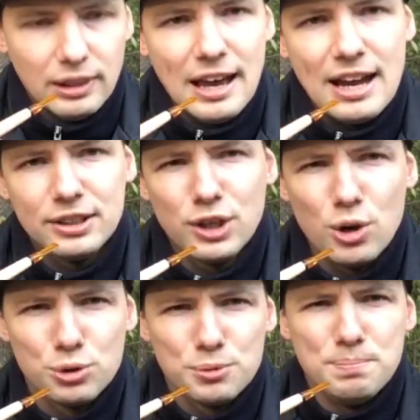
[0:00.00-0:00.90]
line
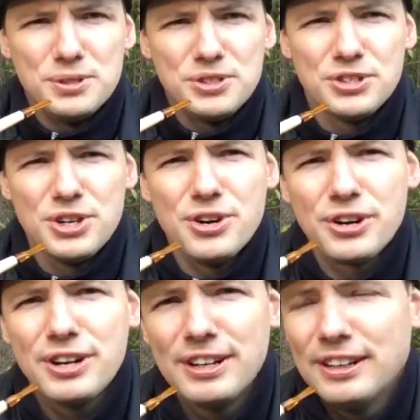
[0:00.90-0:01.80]
goes berserk.
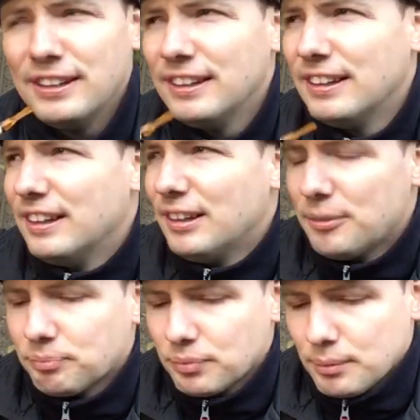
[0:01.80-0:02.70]

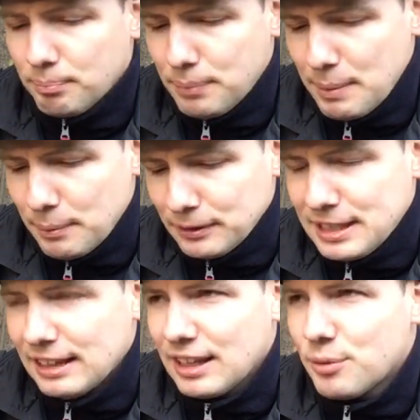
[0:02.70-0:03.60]
People
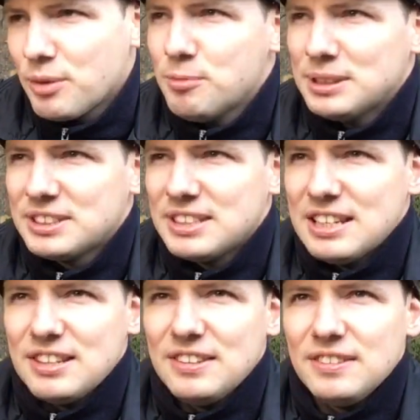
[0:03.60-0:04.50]
yelling, we've been
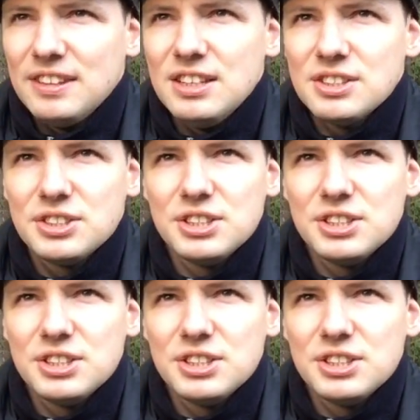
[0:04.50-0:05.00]
standing here